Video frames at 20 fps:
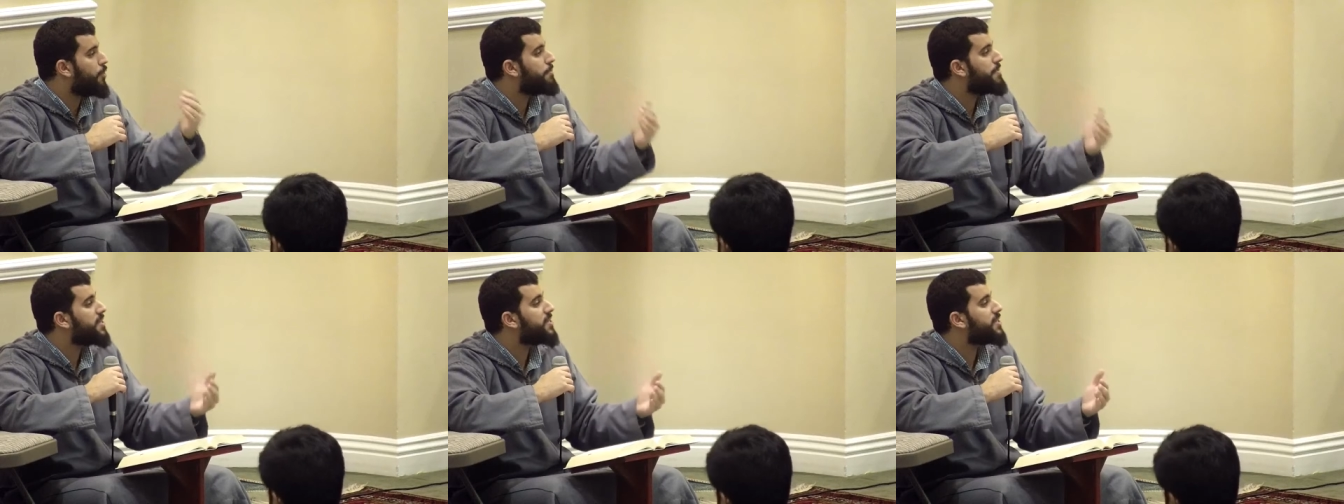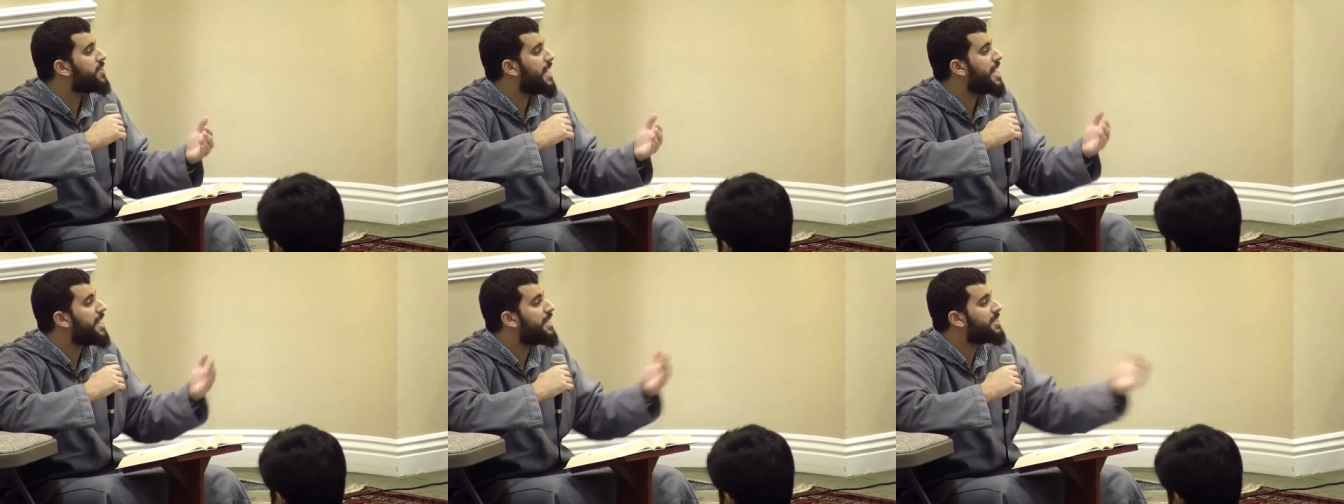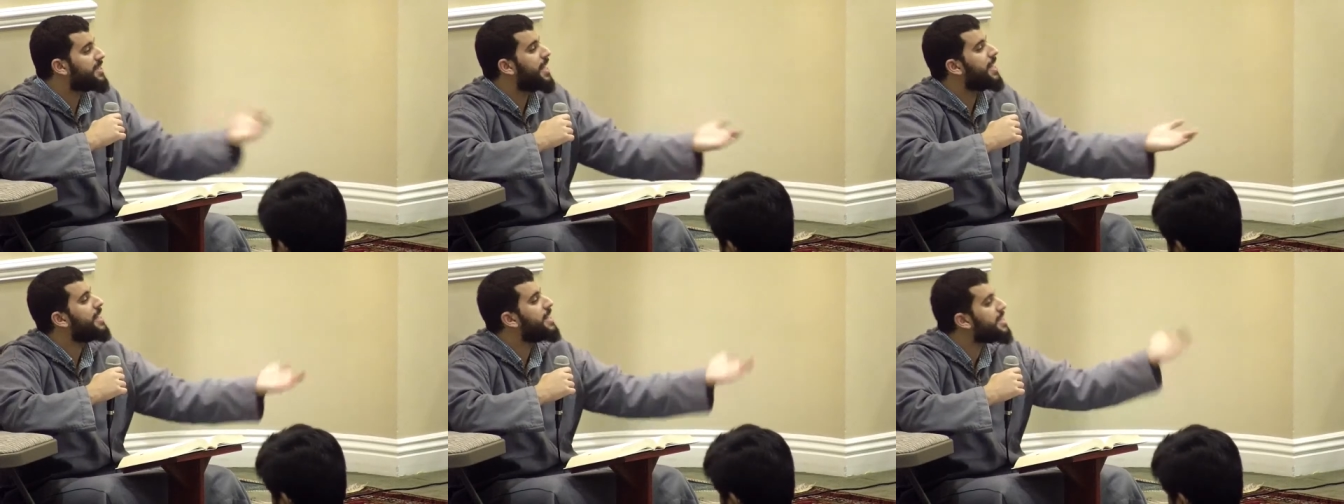
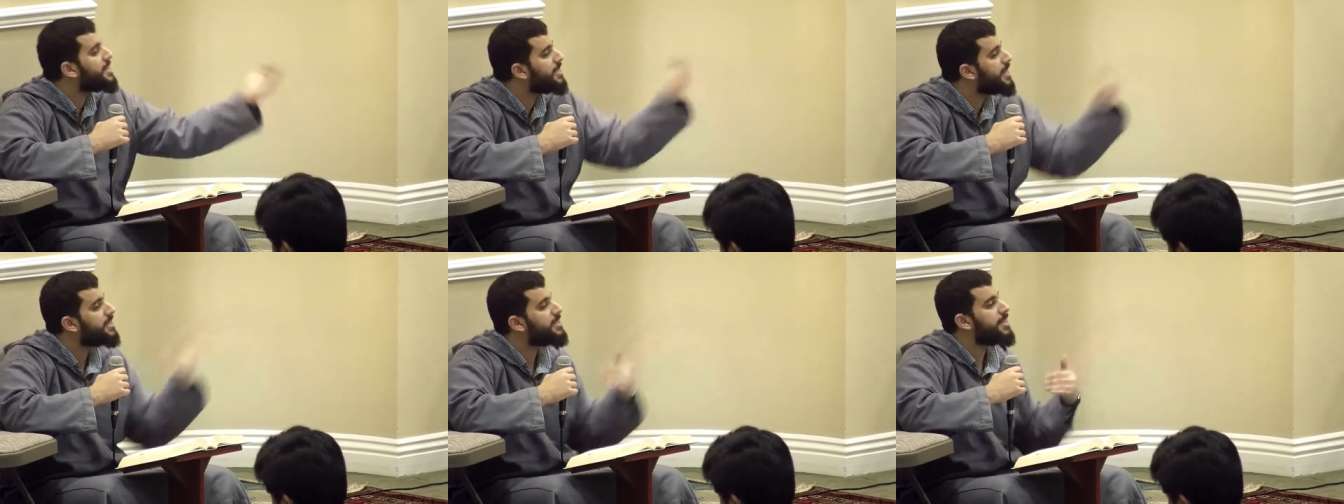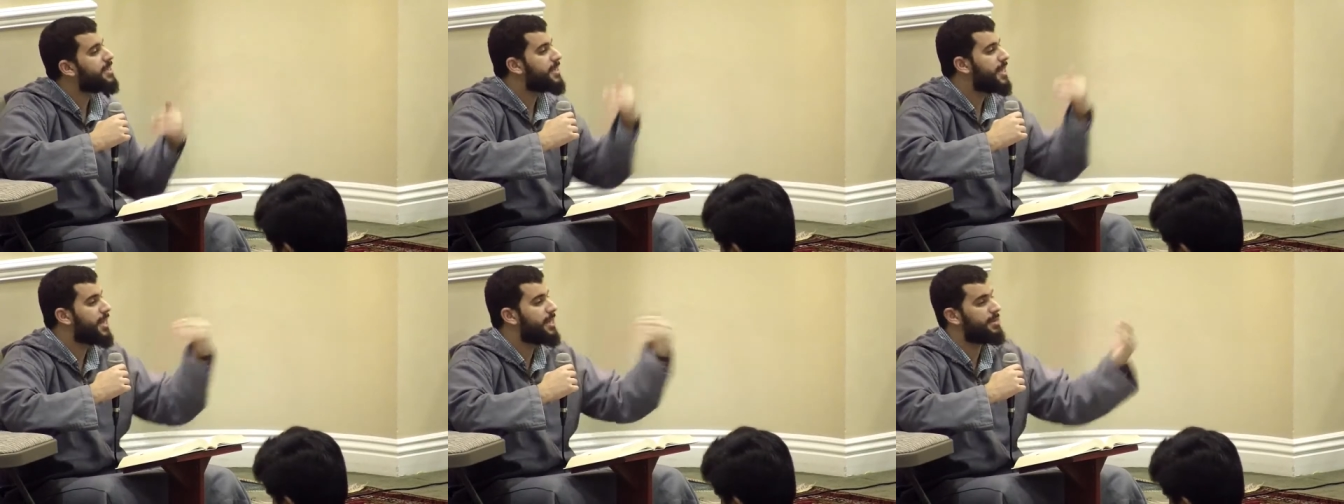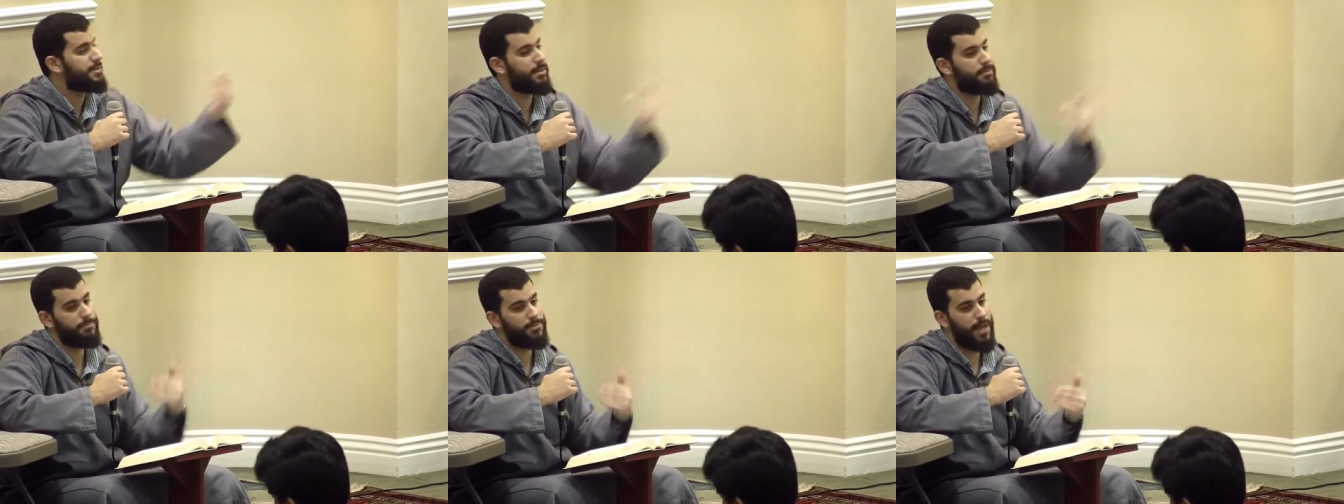mistakes that
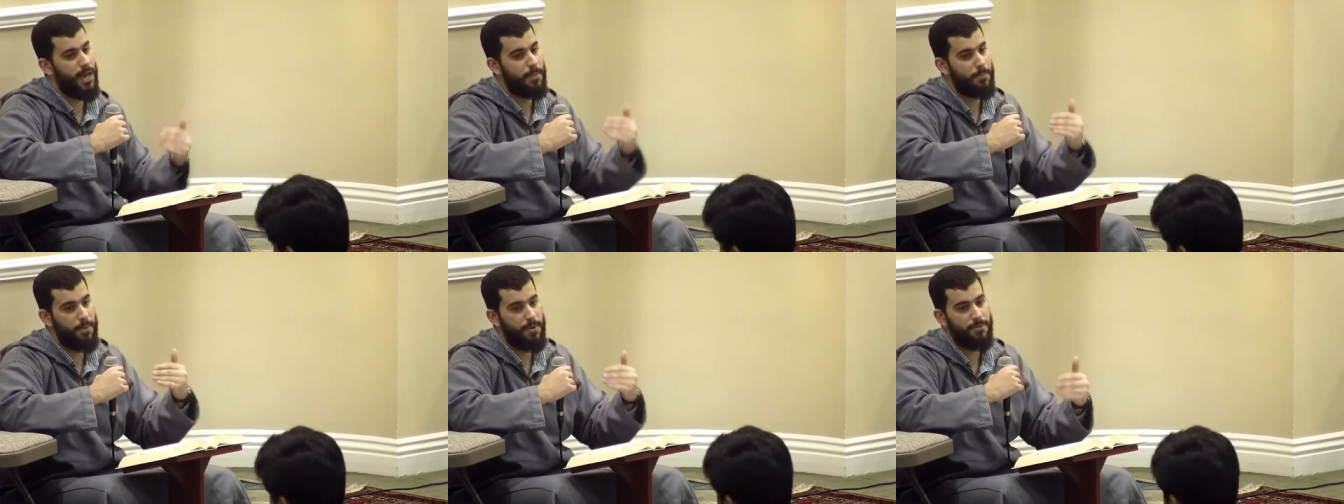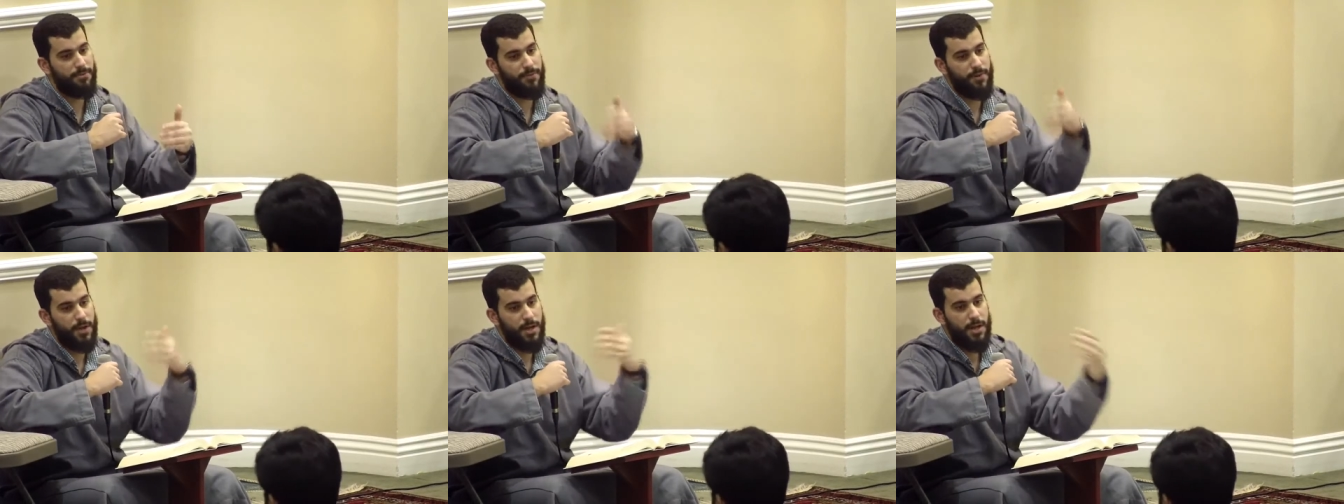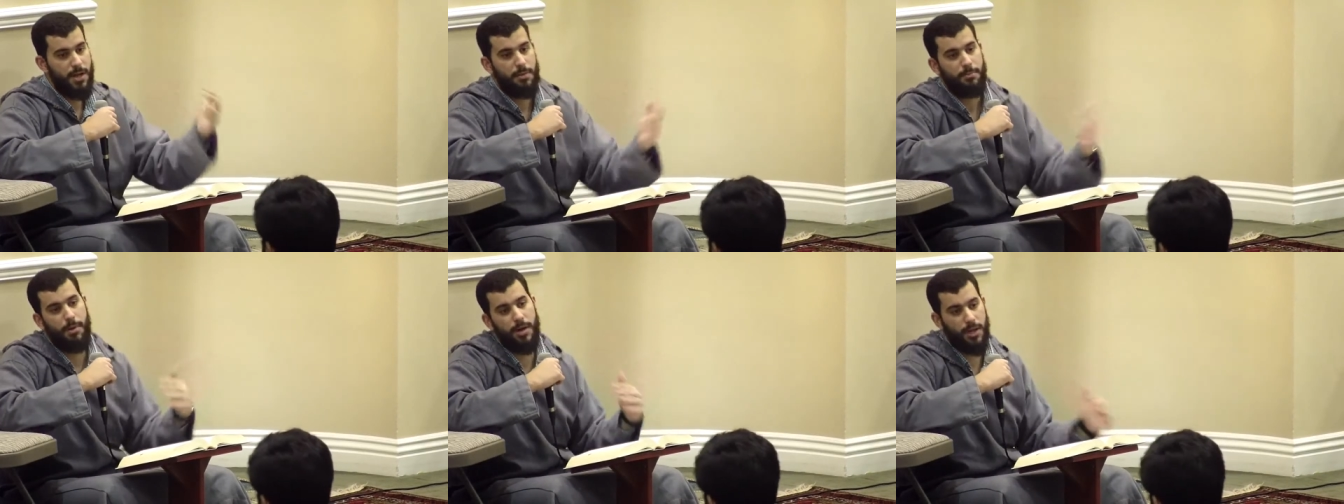necessitate some type of
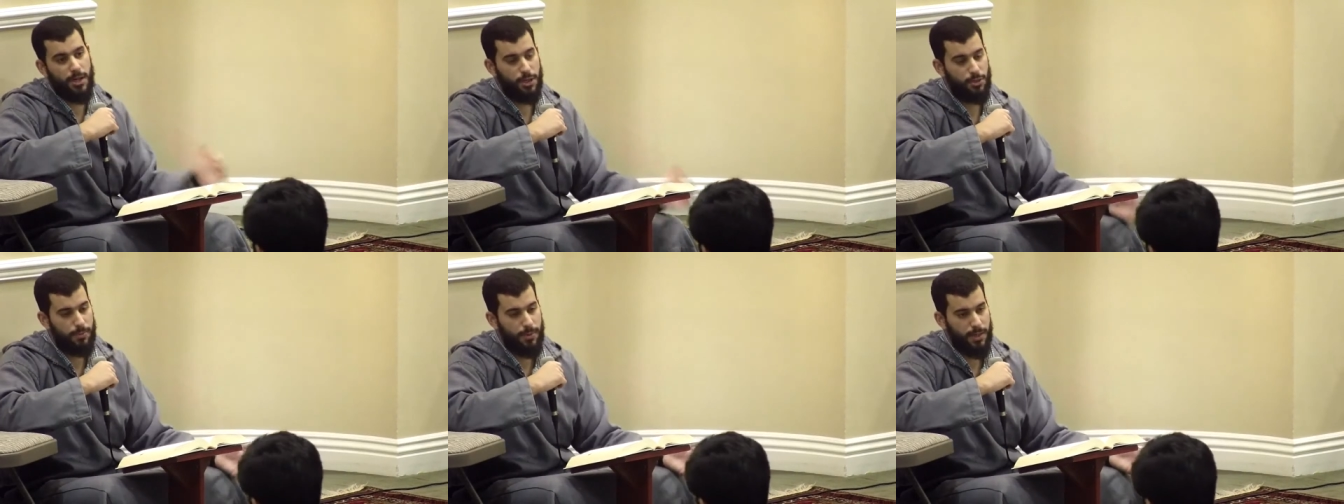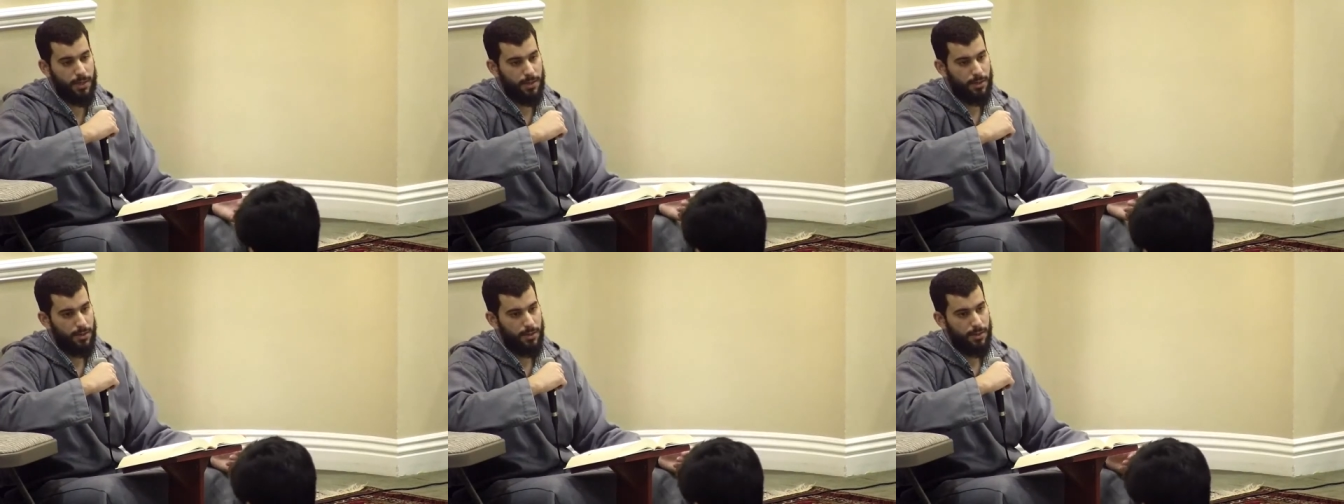punishment.